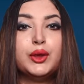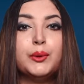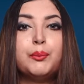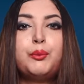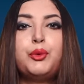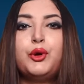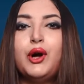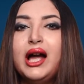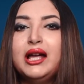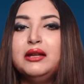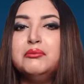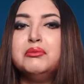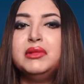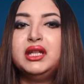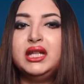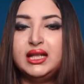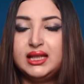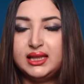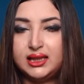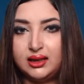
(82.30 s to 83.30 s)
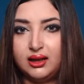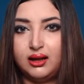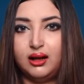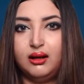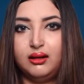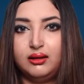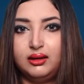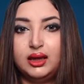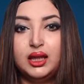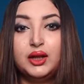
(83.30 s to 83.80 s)
the Prime Minister
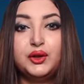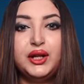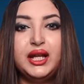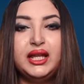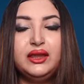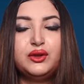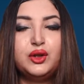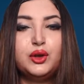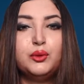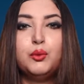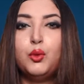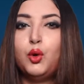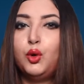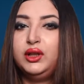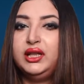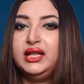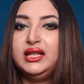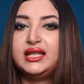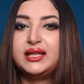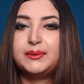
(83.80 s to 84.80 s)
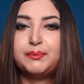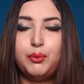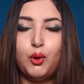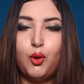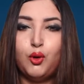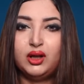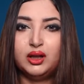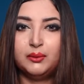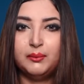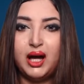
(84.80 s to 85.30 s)
Narendra Modi
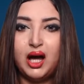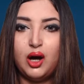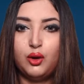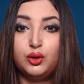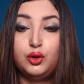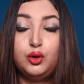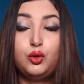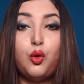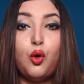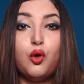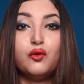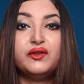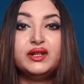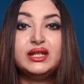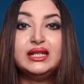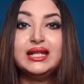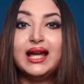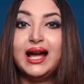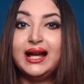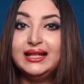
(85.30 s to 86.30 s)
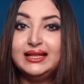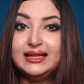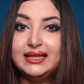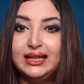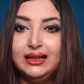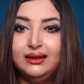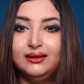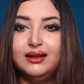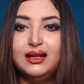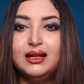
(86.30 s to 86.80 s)
spoke about
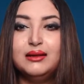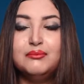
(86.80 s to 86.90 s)
COVID-19